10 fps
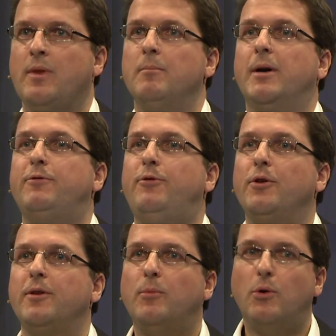But
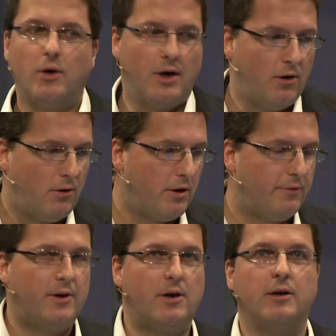furthermore, all
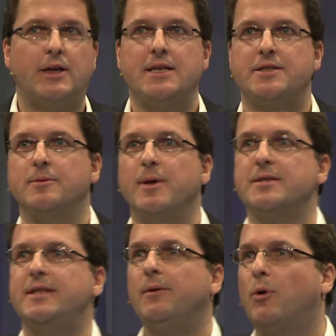of our customers,
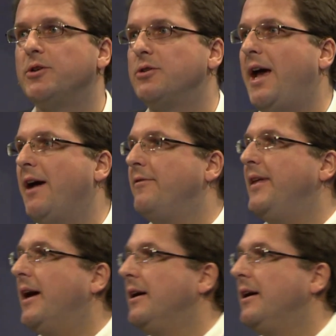they want to have their